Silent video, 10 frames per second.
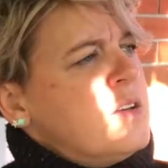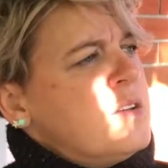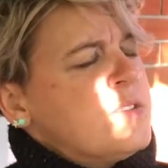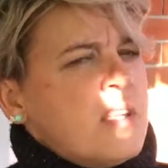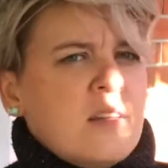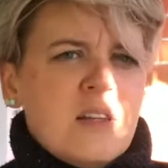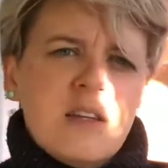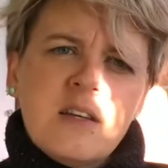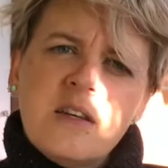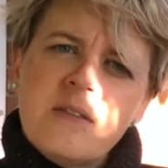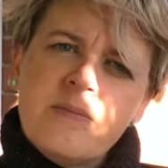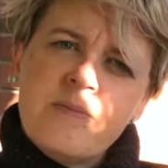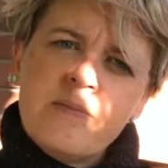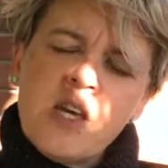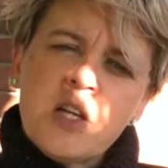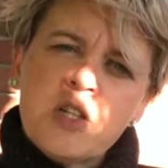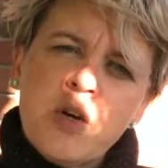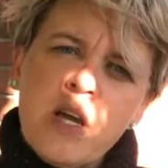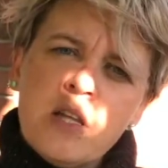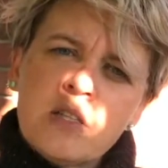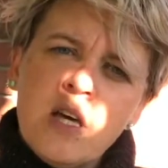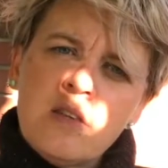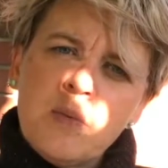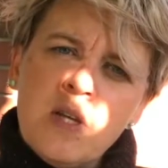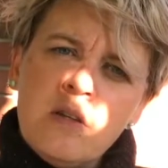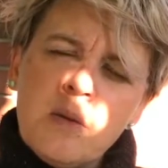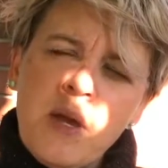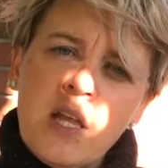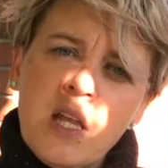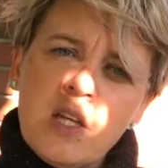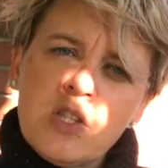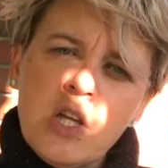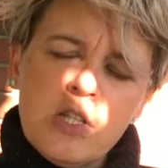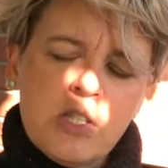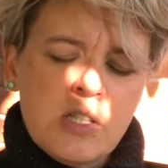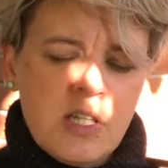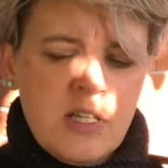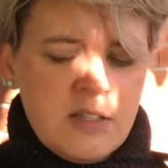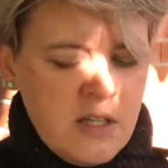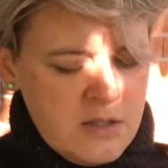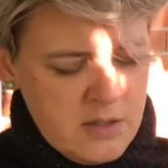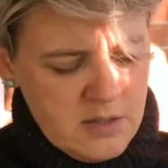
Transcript: Suddenly, Dr. Grant looks out the window, the paleontologist, and he says,